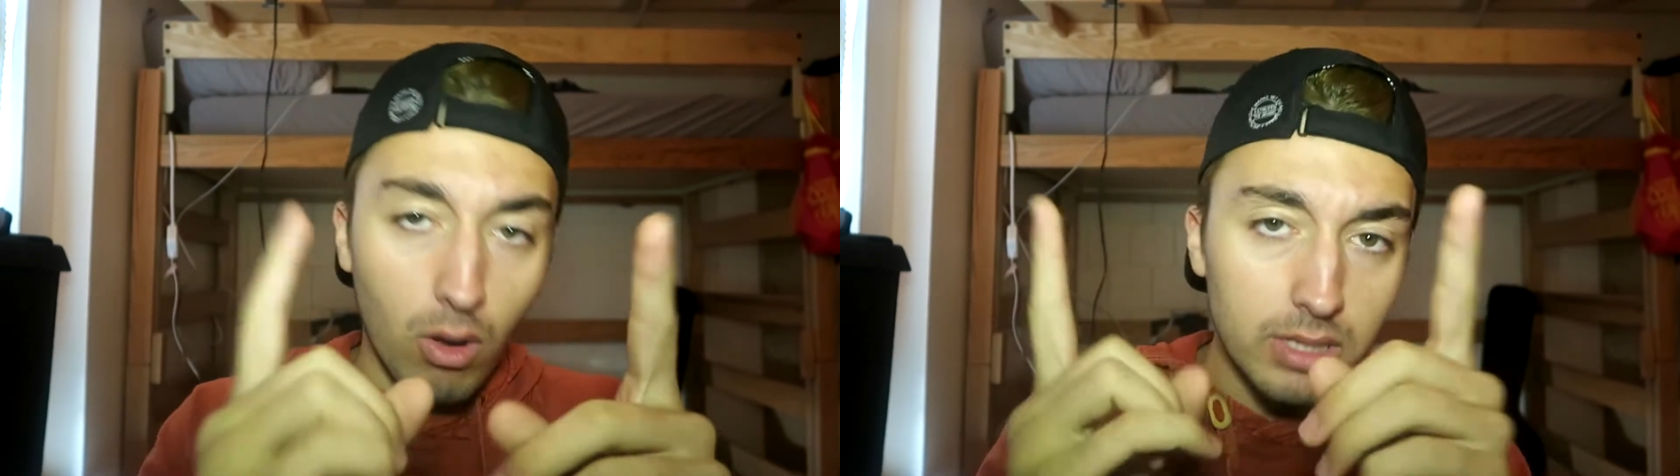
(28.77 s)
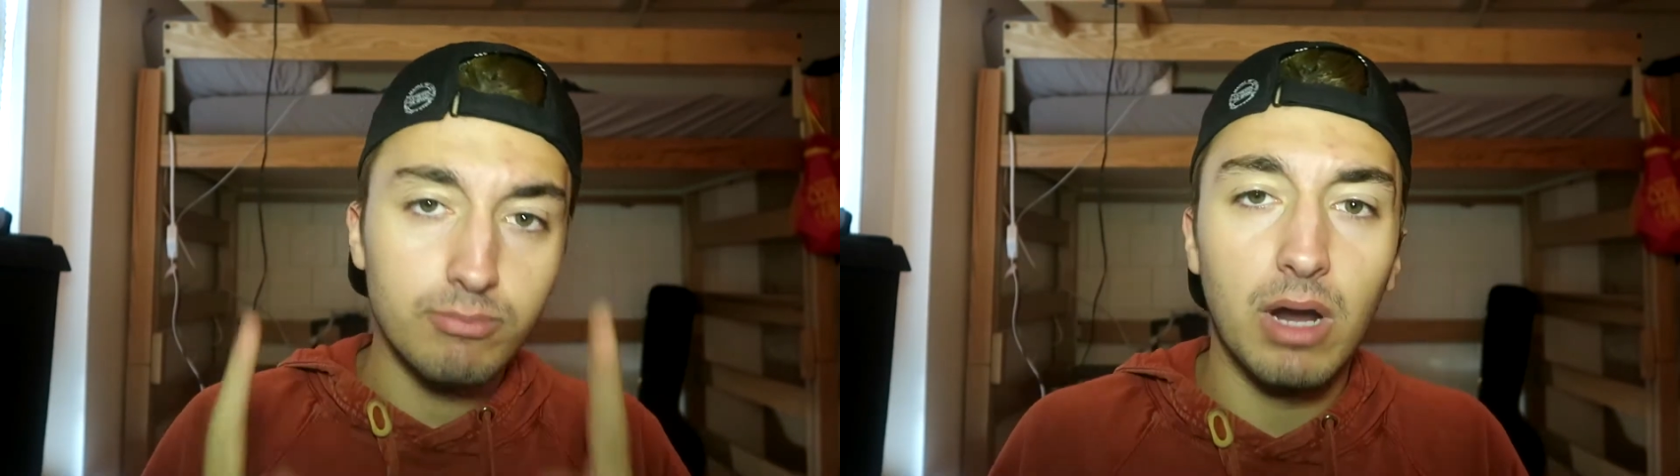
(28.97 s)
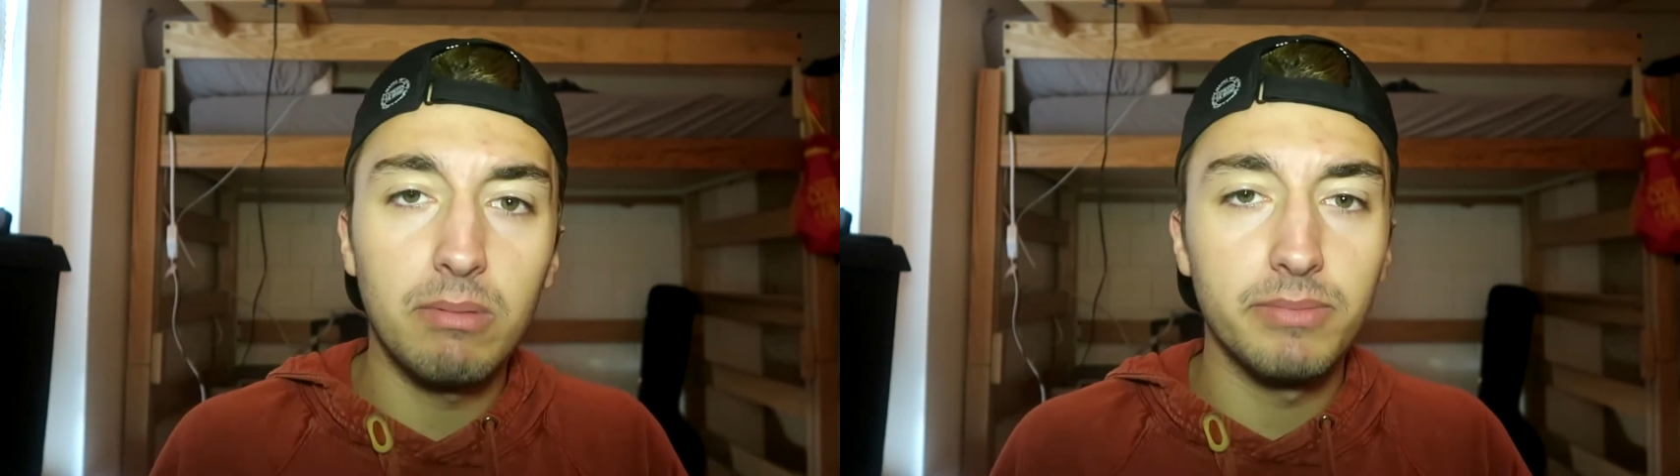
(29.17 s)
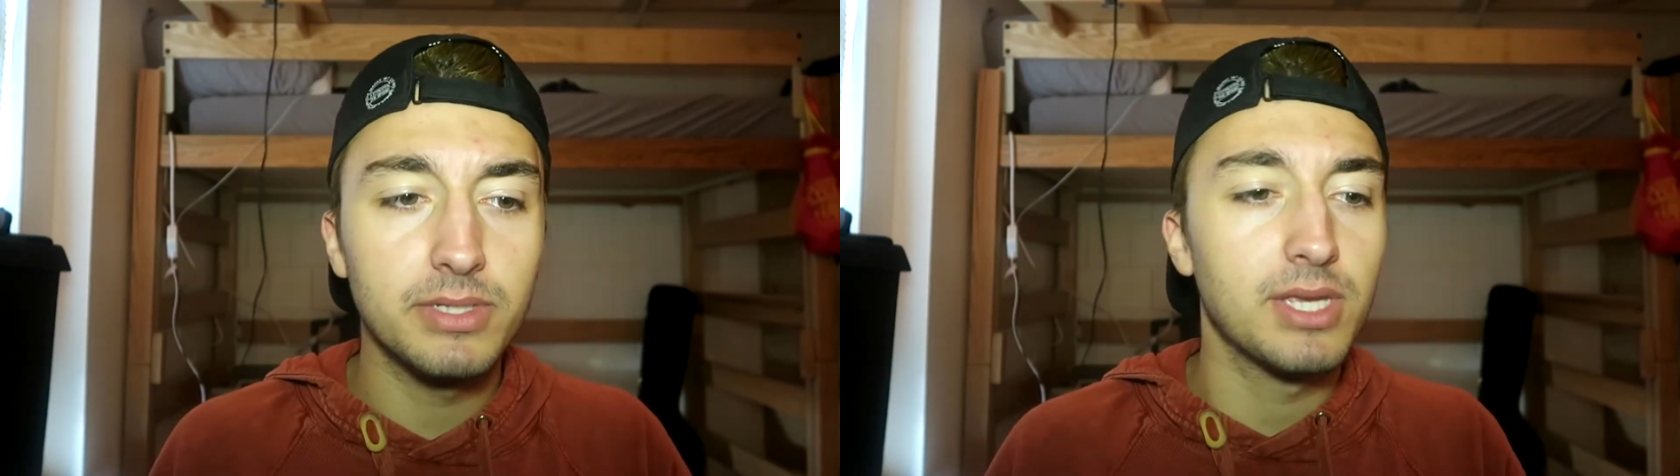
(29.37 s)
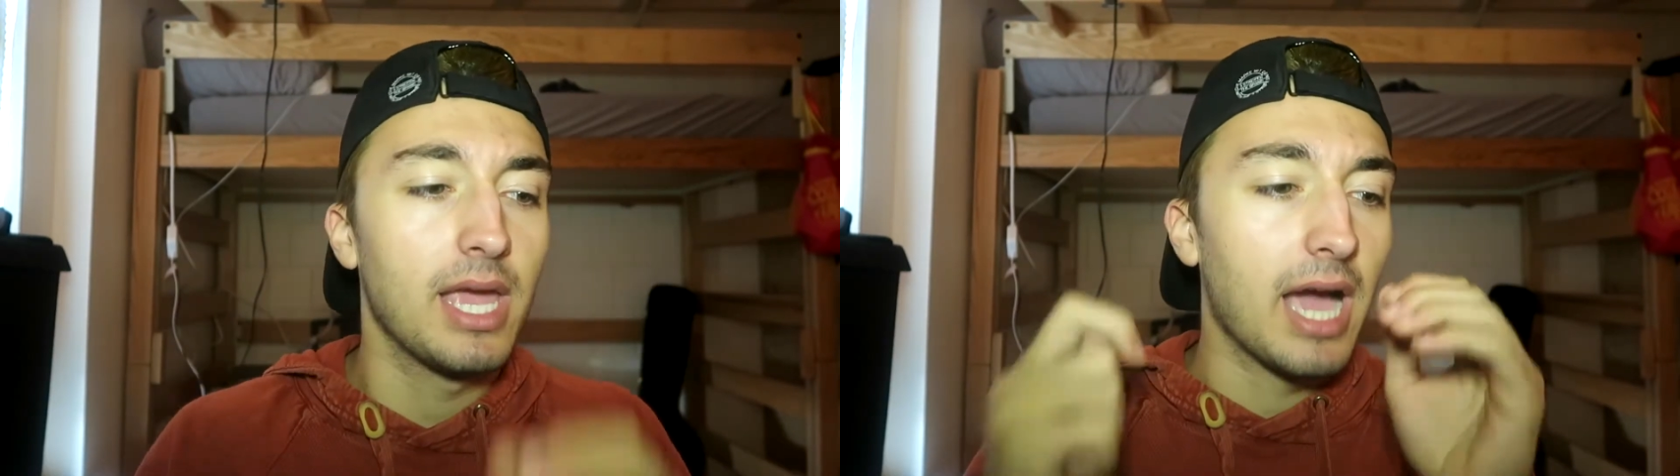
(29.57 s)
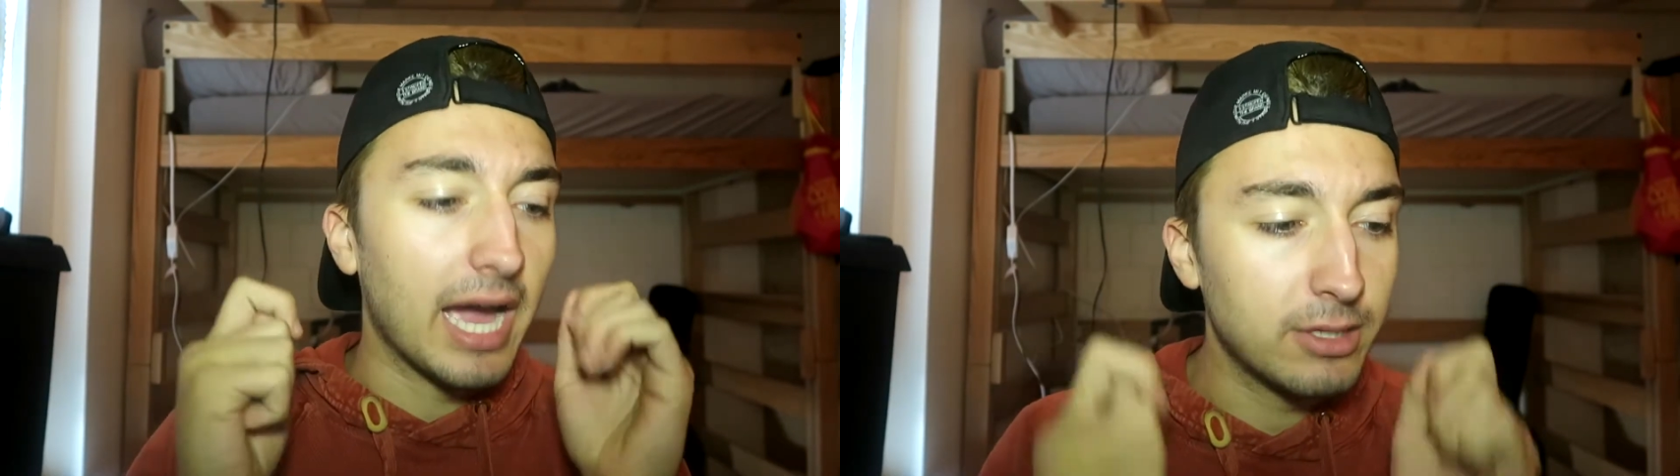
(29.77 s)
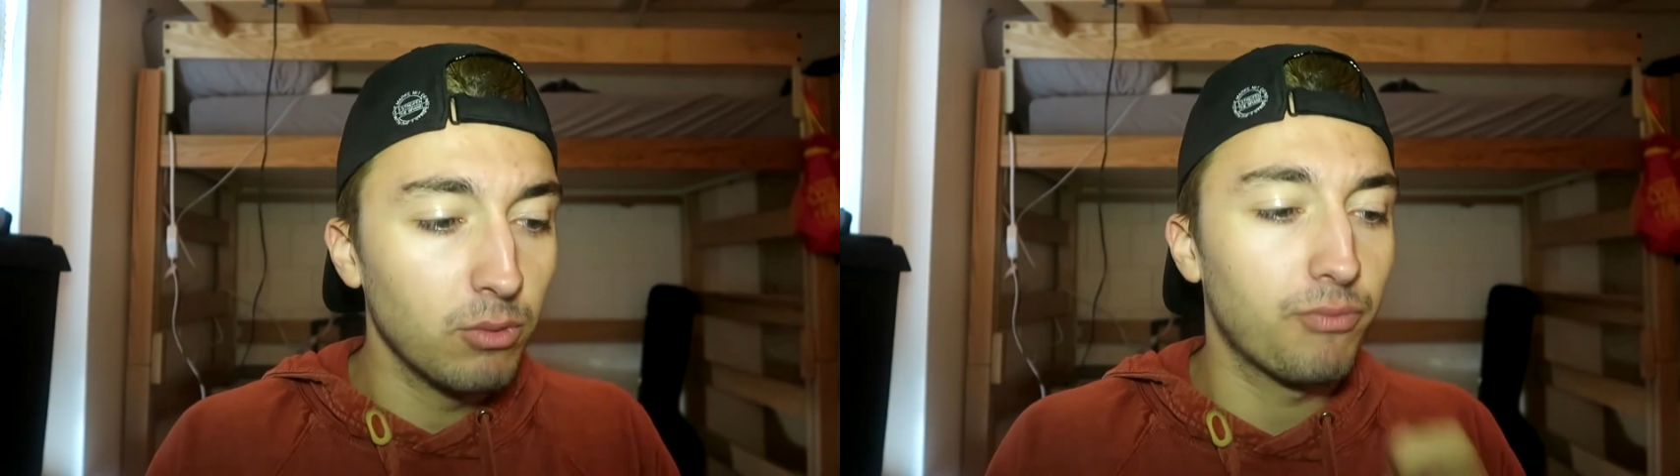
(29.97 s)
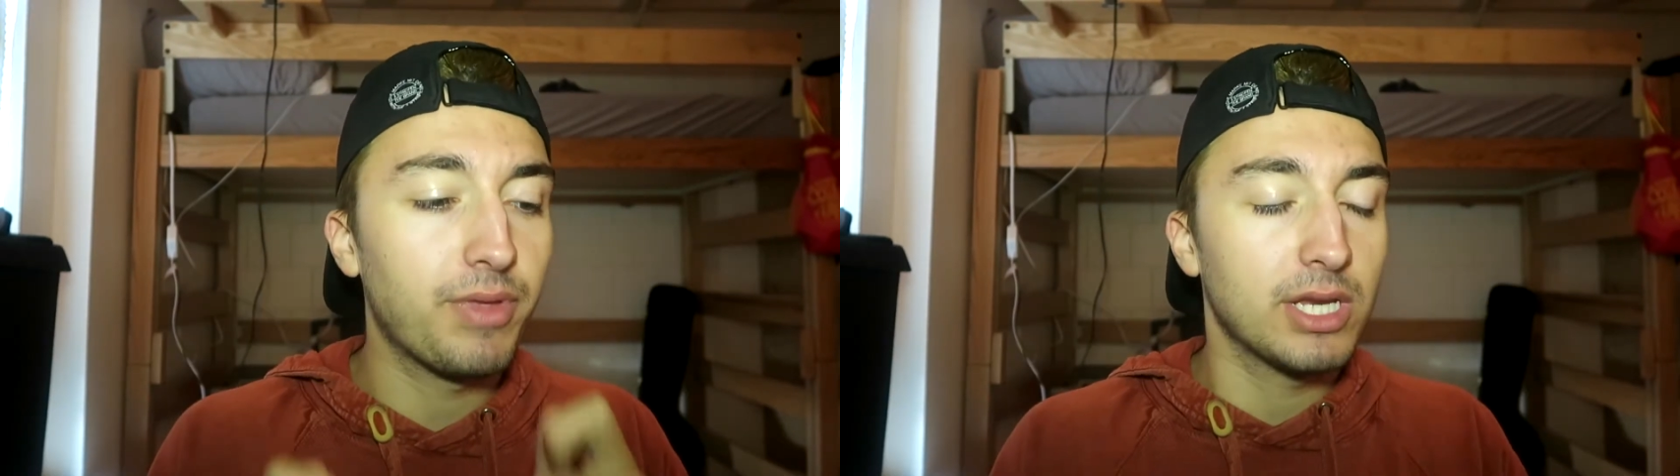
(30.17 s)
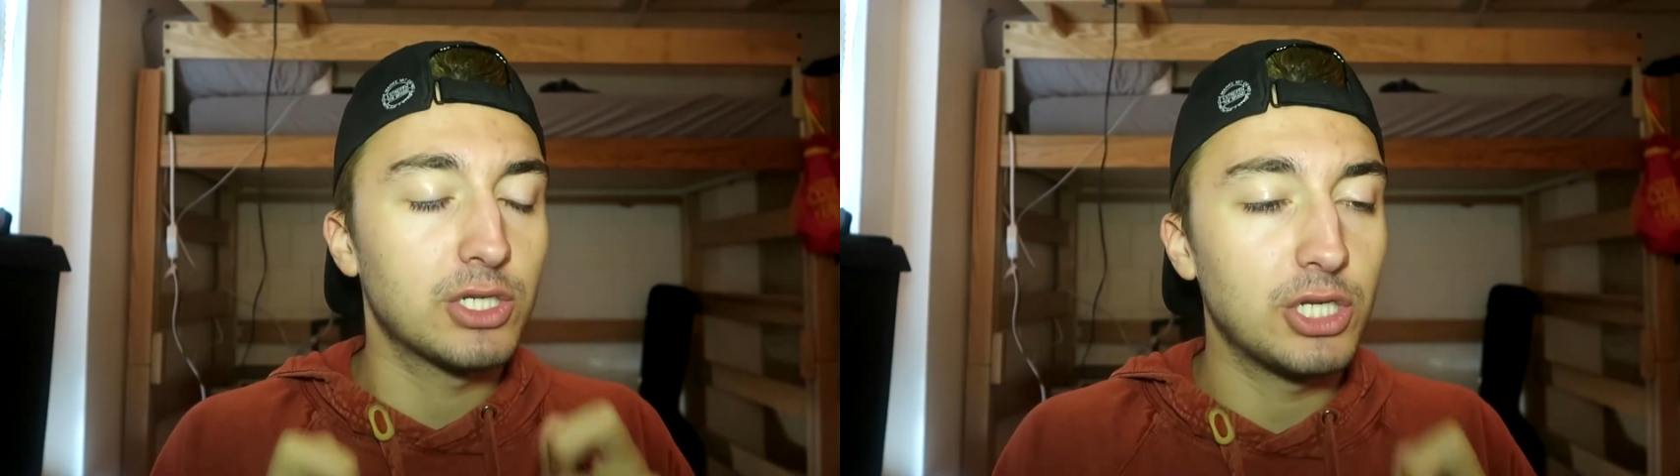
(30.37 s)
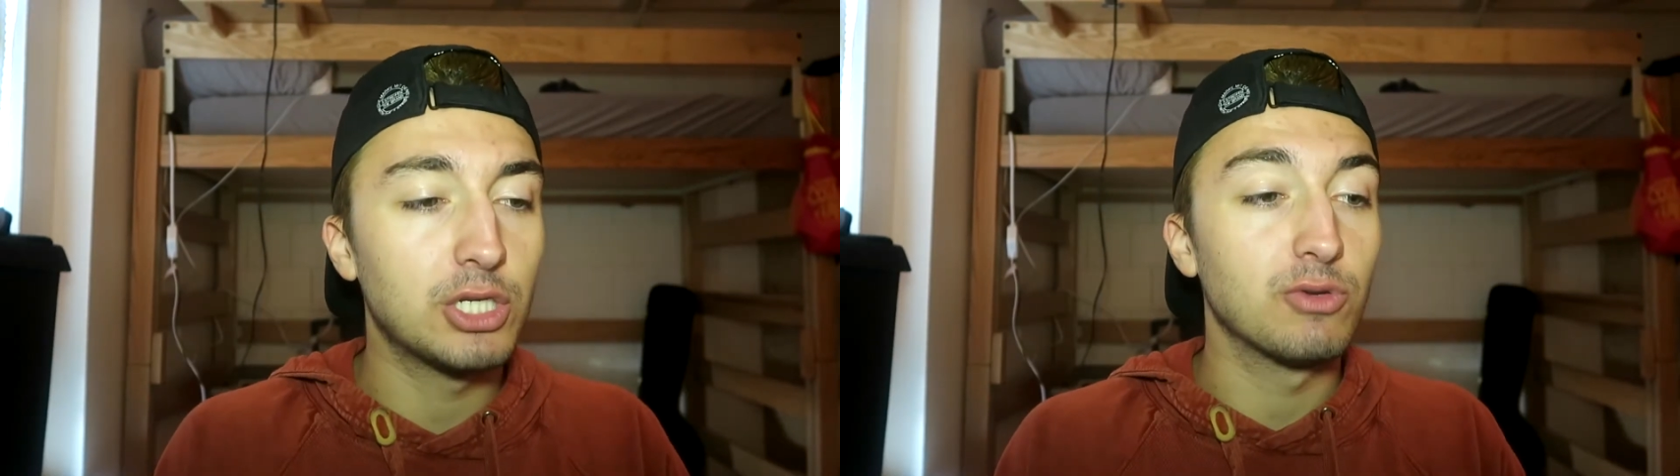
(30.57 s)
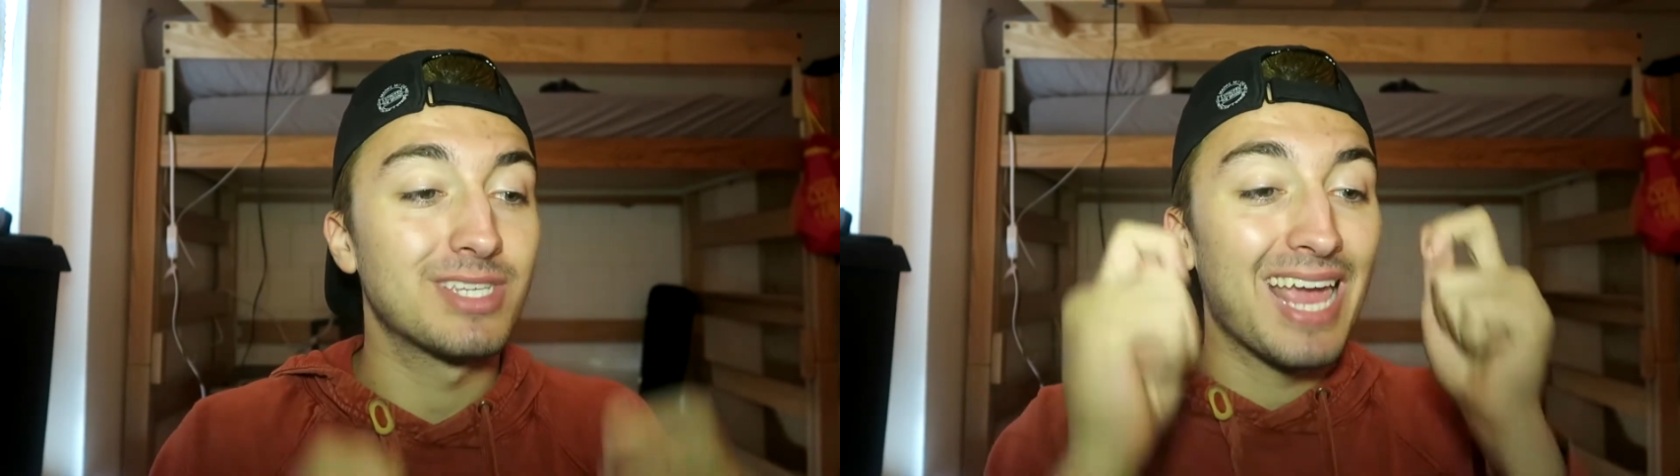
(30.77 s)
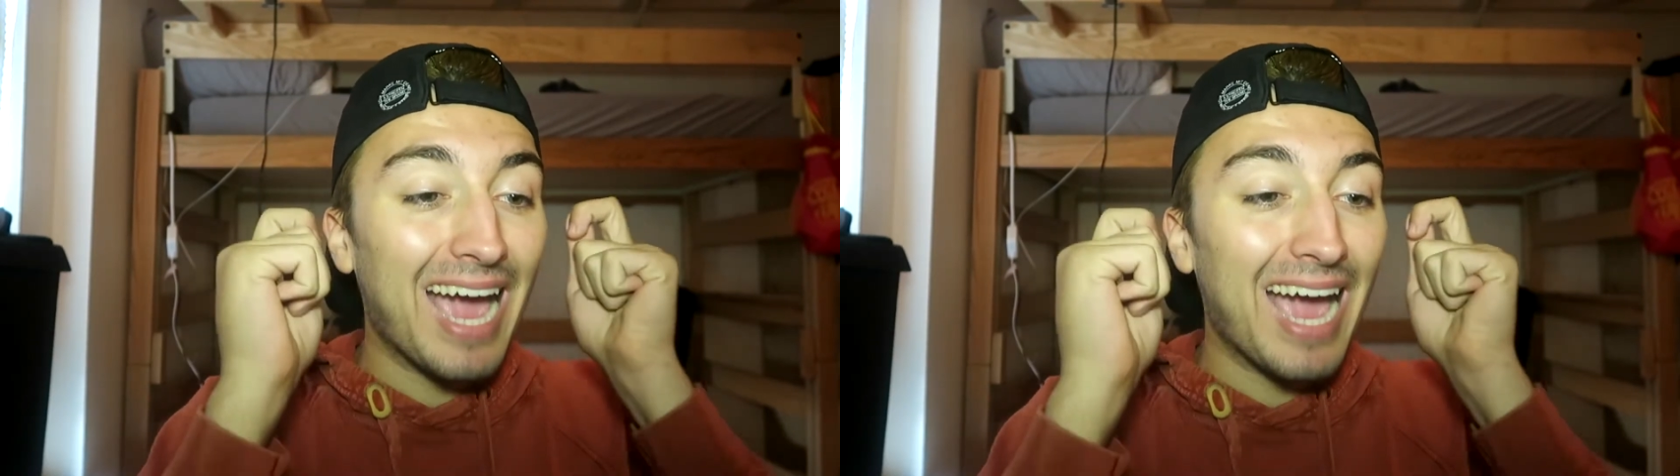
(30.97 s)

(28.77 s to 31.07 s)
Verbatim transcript: only problem is I don't think she knows